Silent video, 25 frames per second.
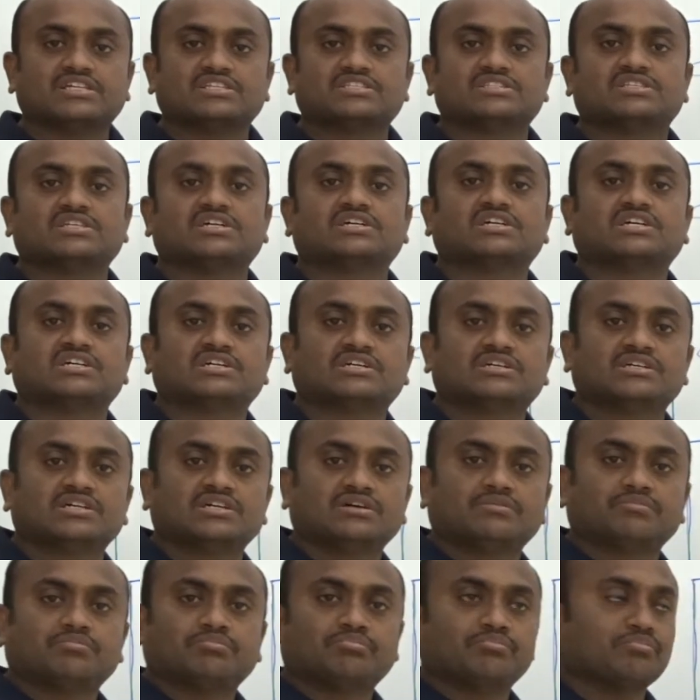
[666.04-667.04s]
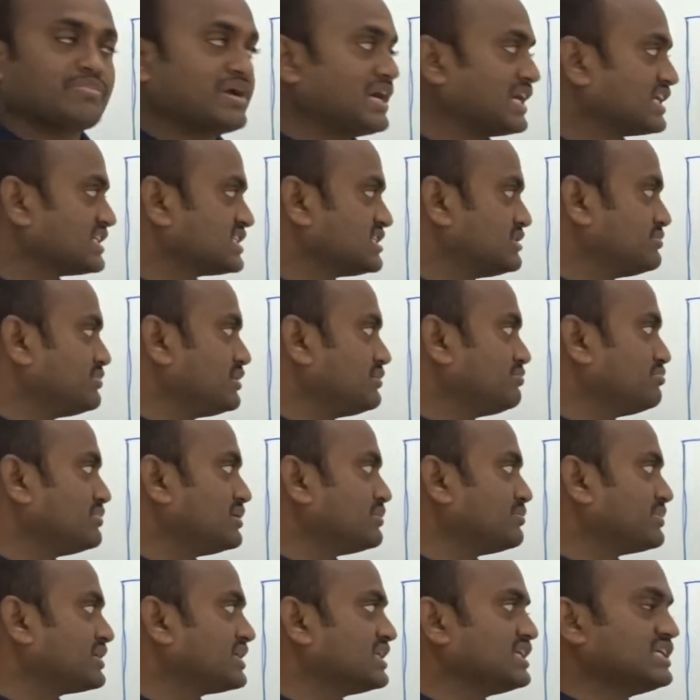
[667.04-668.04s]
is the maximum
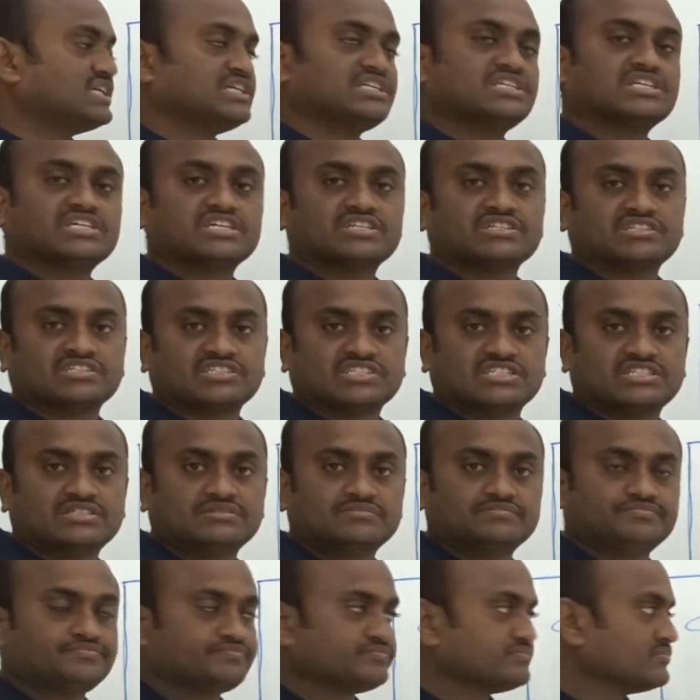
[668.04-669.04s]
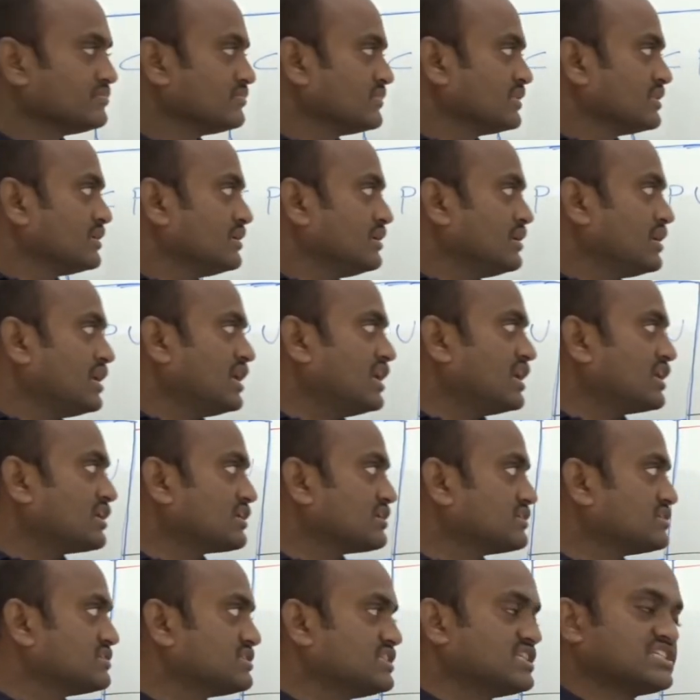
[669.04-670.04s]
memory it can read.
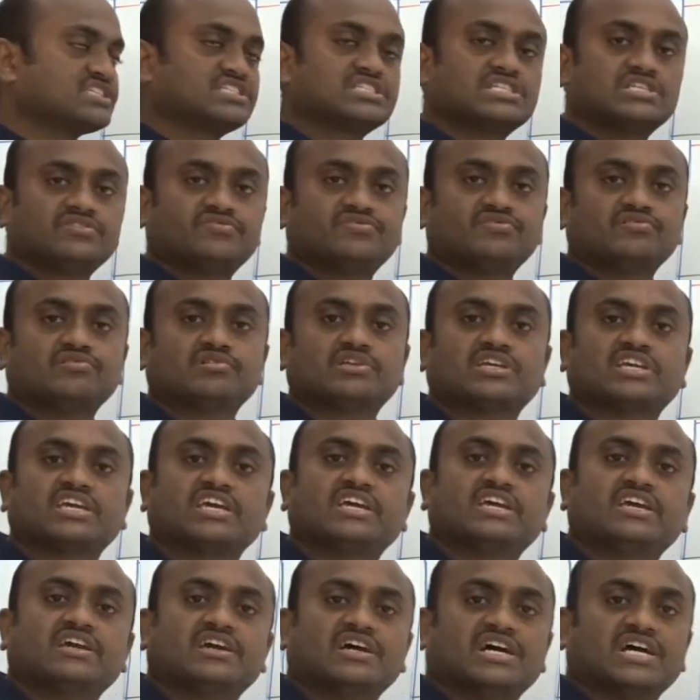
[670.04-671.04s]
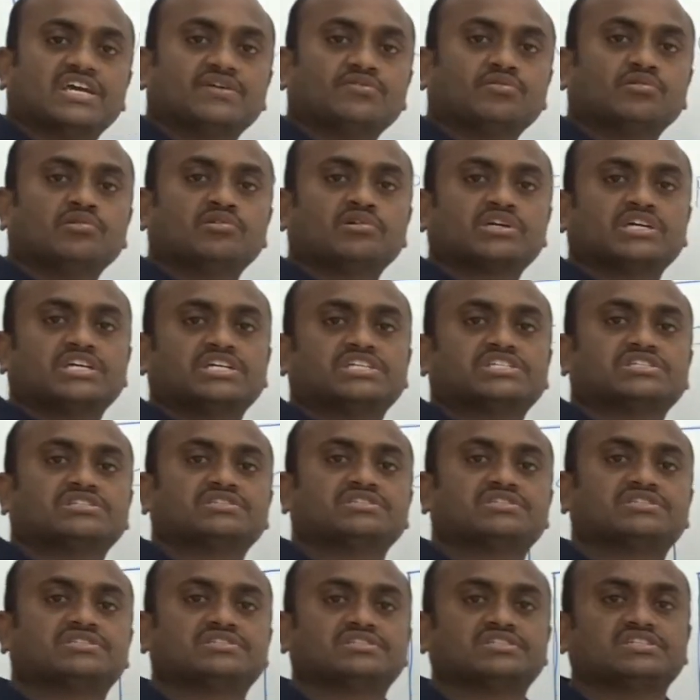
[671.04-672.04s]
64K IO
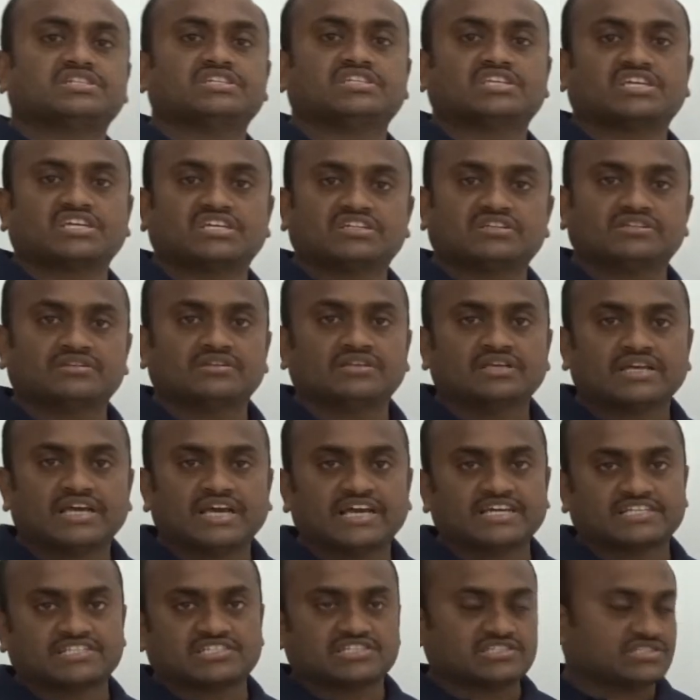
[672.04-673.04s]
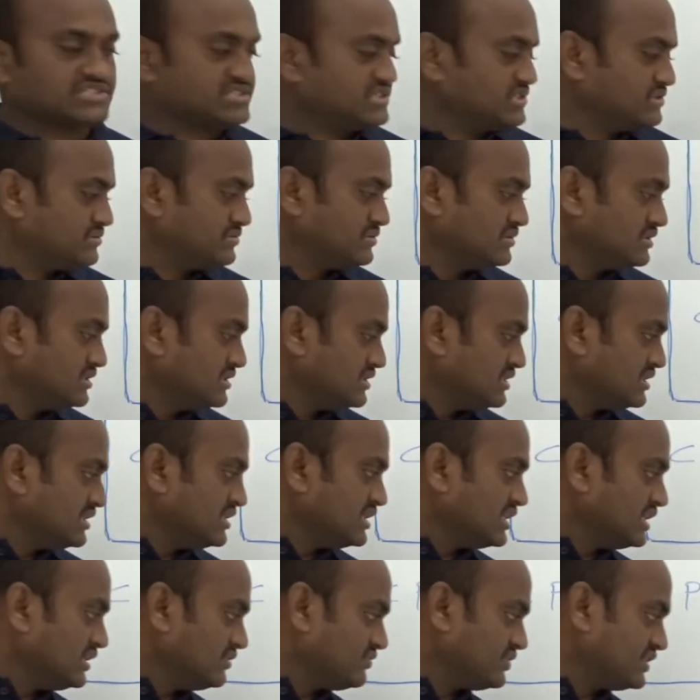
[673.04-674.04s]
locations it can access.
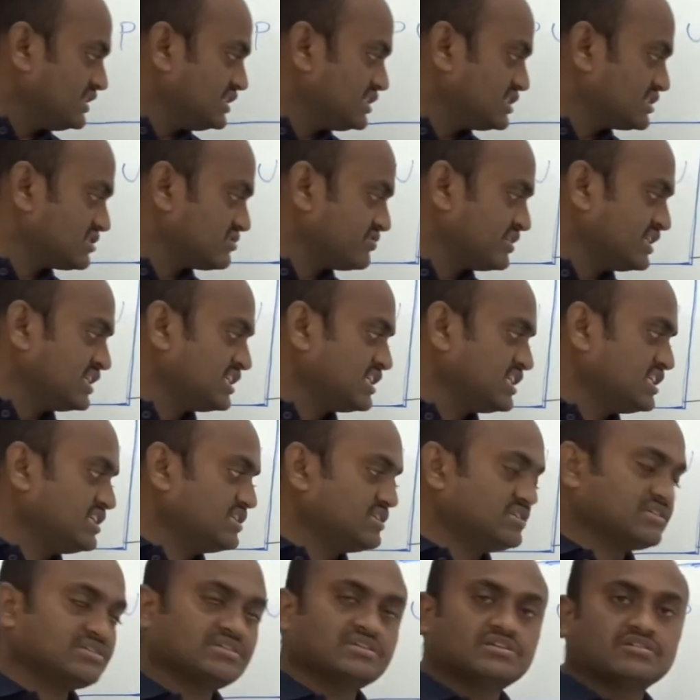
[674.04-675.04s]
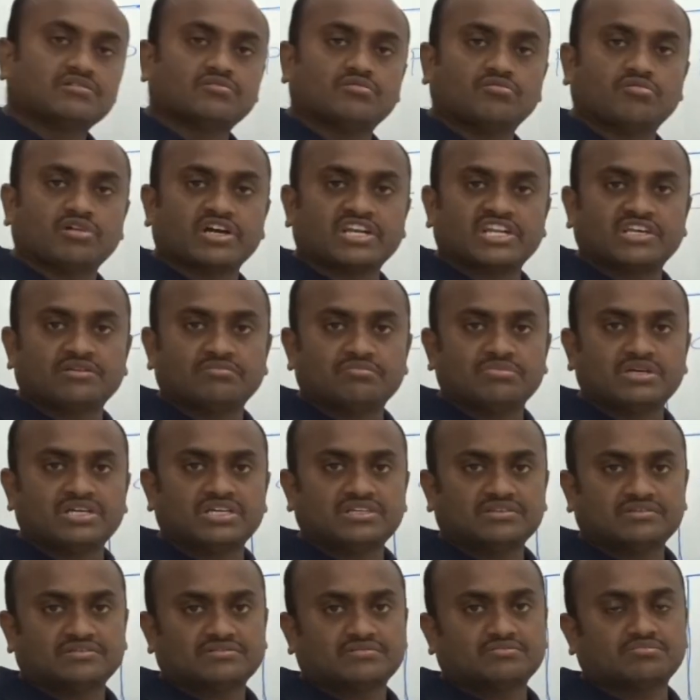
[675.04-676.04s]
If it is 20, 1
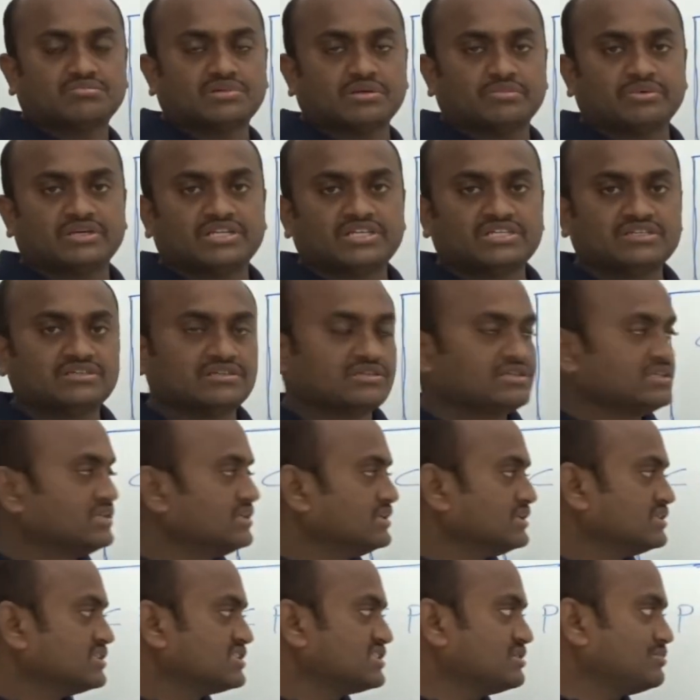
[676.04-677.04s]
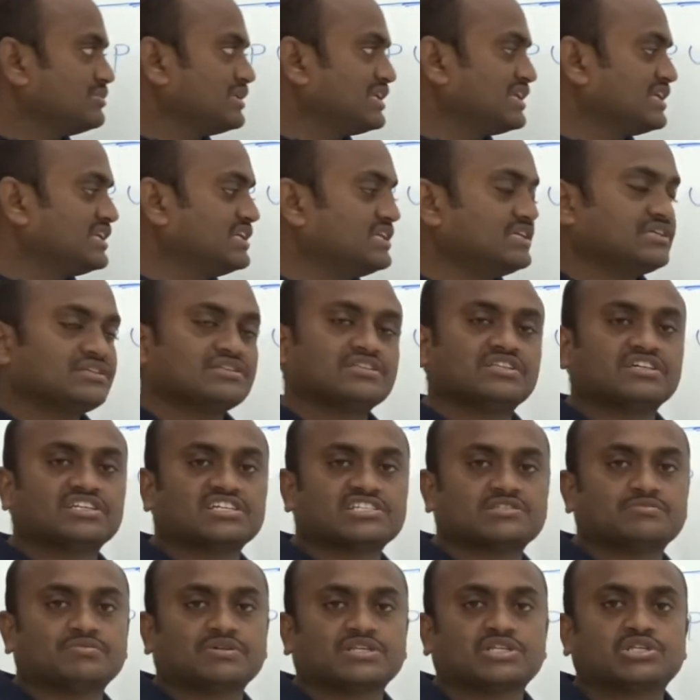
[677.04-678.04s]
MB memory, similarly the
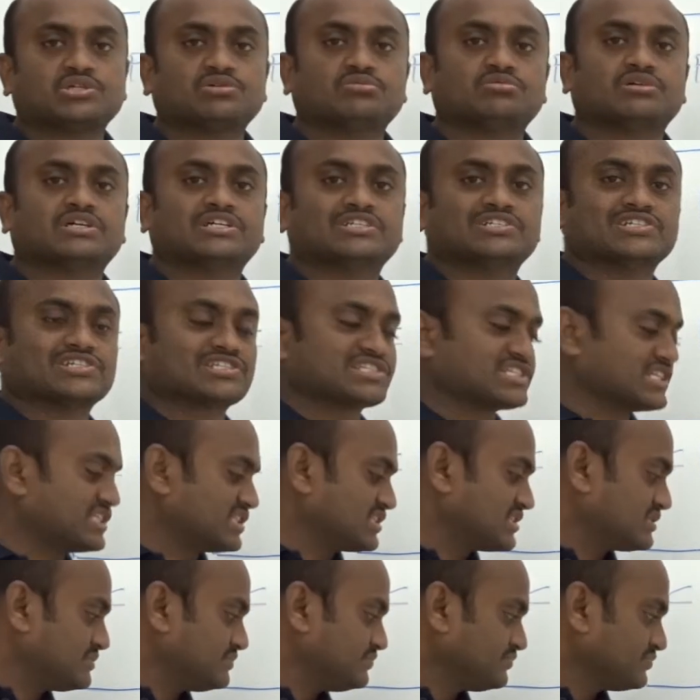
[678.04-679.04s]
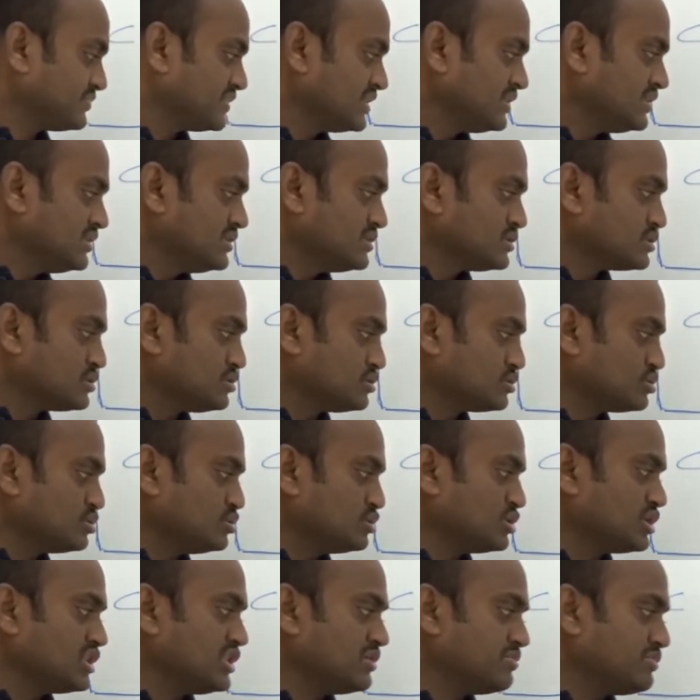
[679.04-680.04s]
respective address lines. So
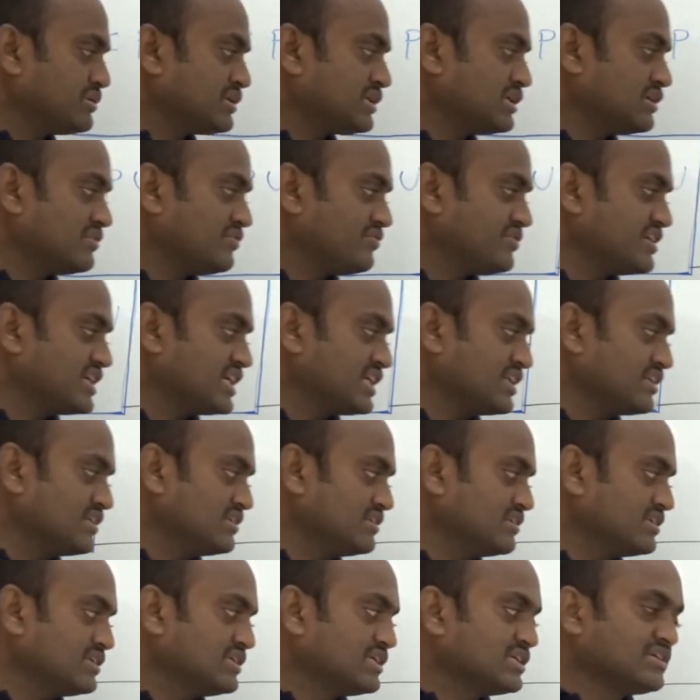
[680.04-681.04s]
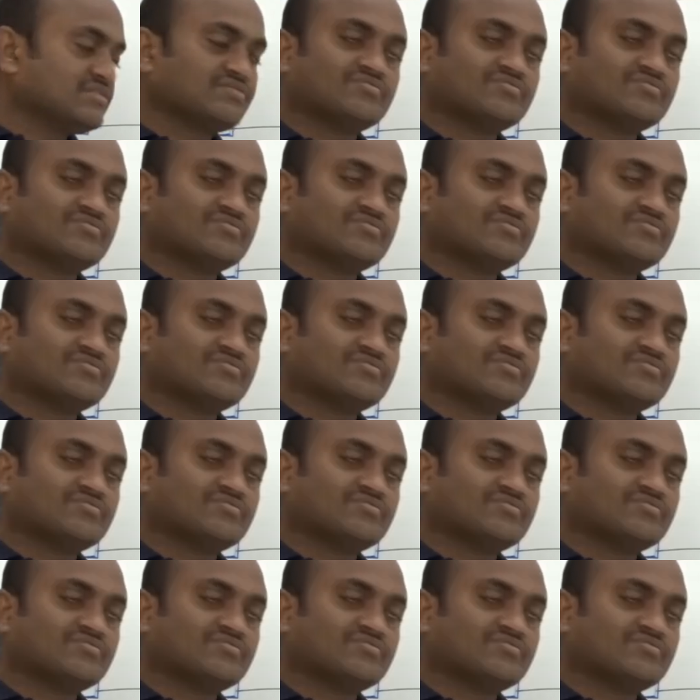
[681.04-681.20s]
2 to the power of n